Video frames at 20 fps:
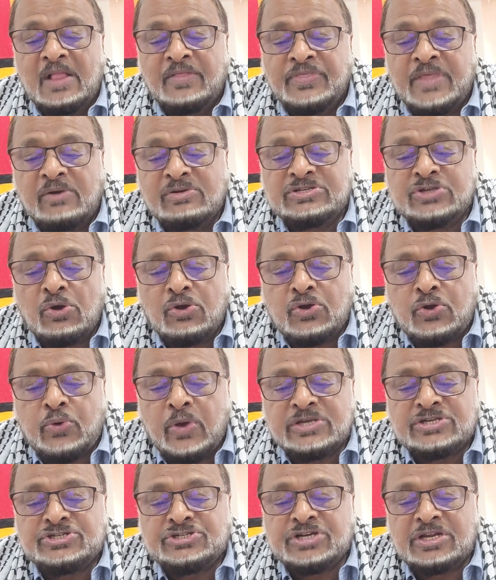There is no
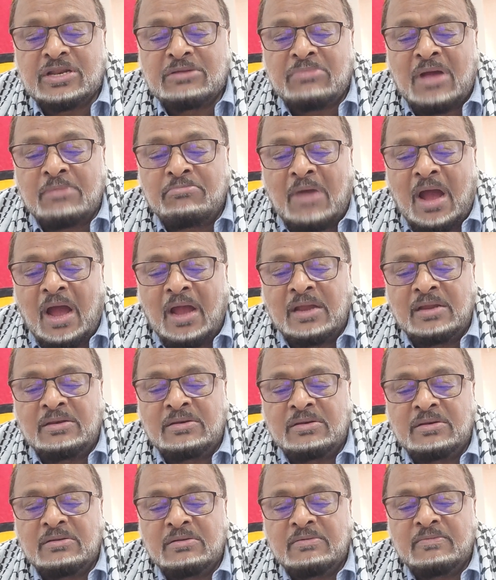question in my
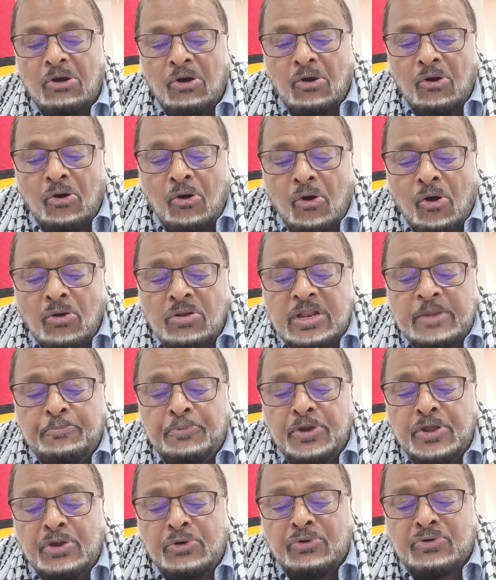mind, all the
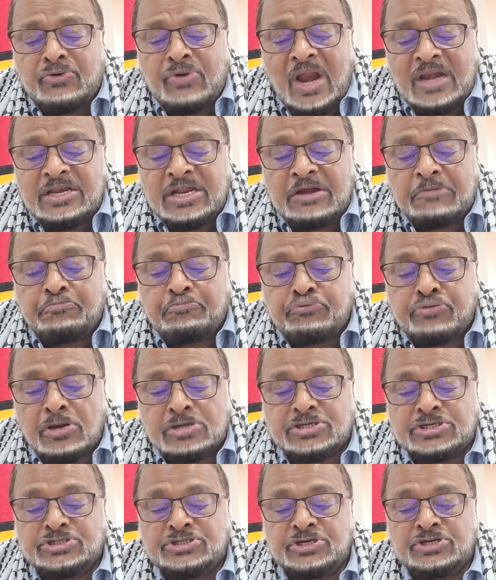bureaucratic
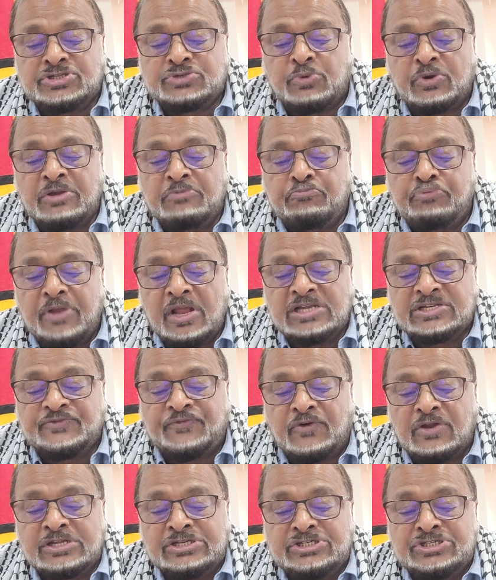procedures were in place
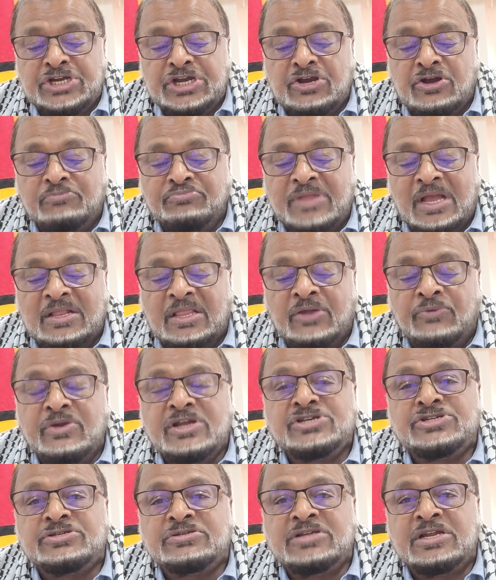for a GECOM
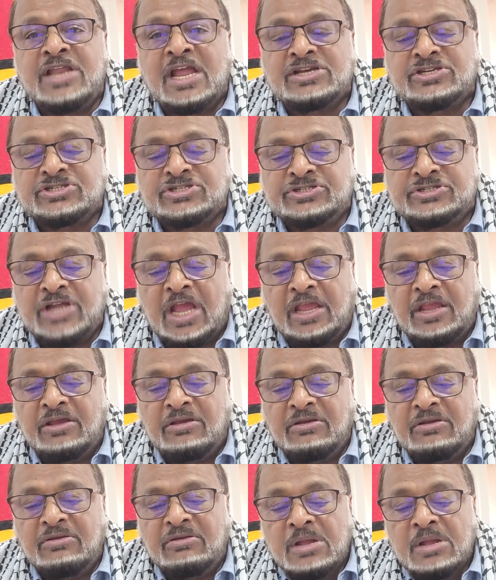declaration the next day.